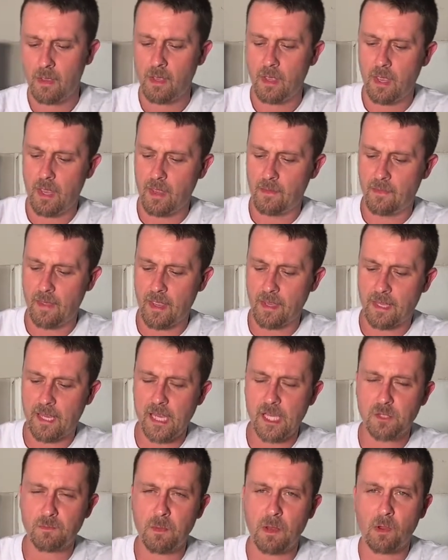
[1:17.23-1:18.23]
And that
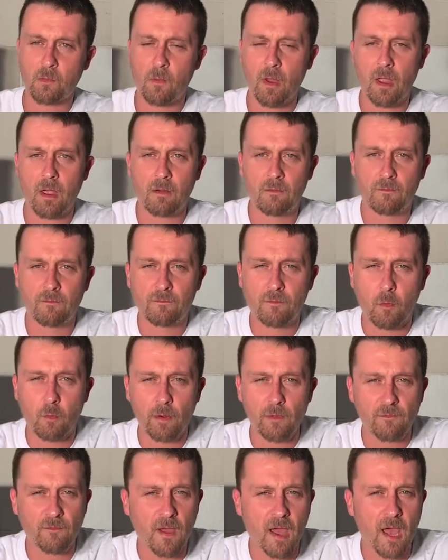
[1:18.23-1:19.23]
keeps me around
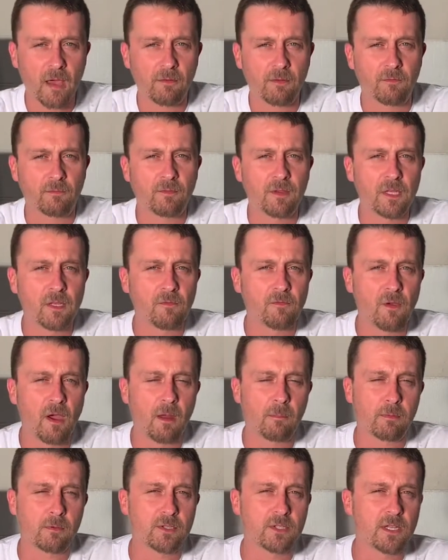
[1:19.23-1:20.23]
45 to
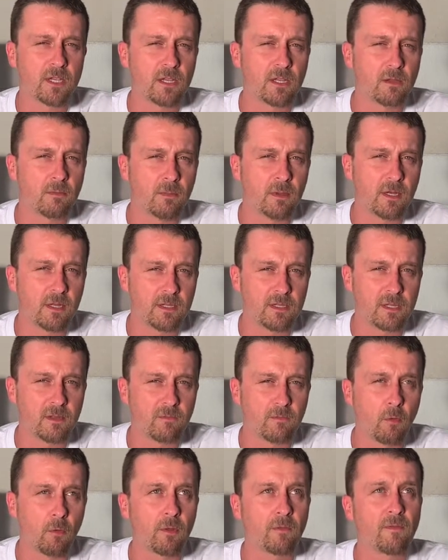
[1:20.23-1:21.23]
55% humidity.
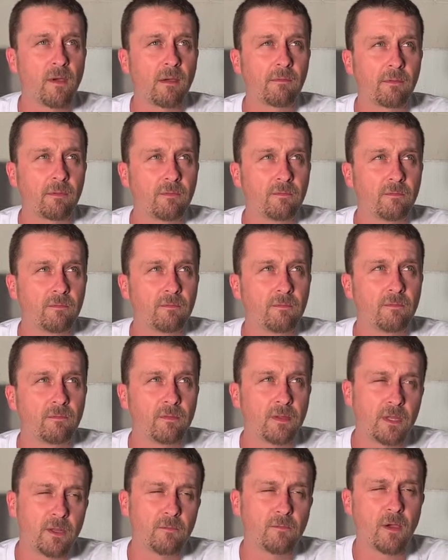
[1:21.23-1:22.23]
45 to
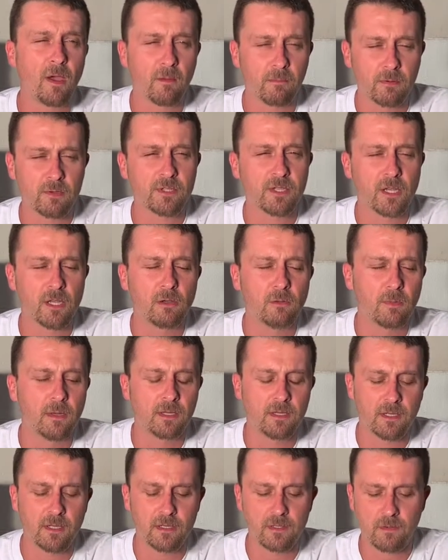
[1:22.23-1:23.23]
55%
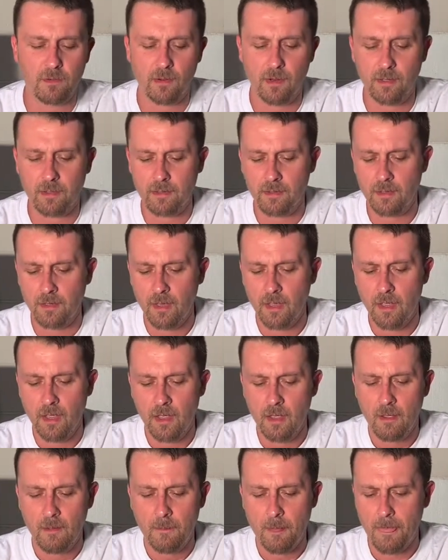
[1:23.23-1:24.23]
humidity, that's correct.
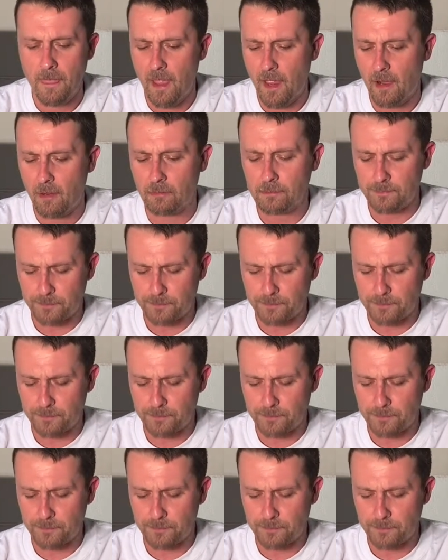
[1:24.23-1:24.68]
Now,